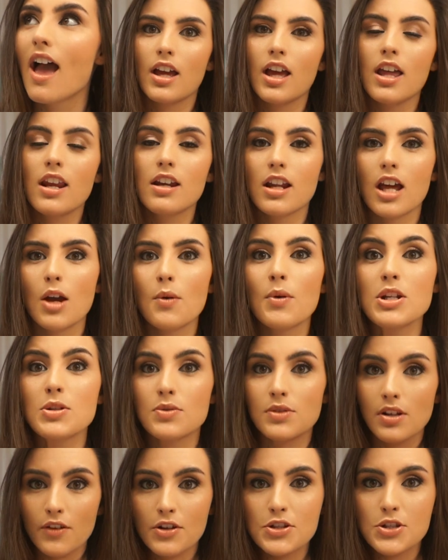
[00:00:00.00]
and I went
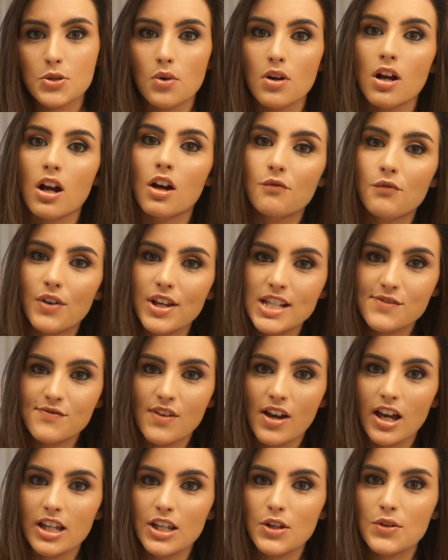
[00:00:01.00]
to another store called Face
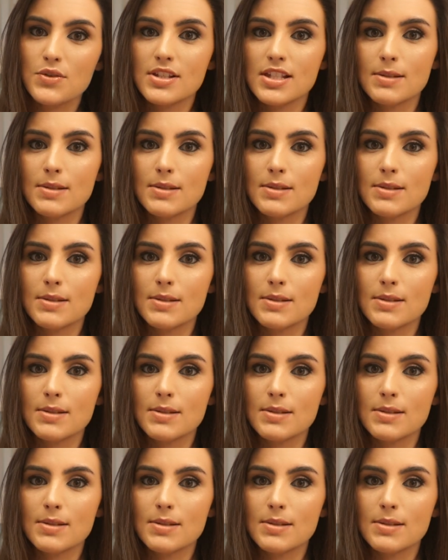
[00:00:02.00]
Values.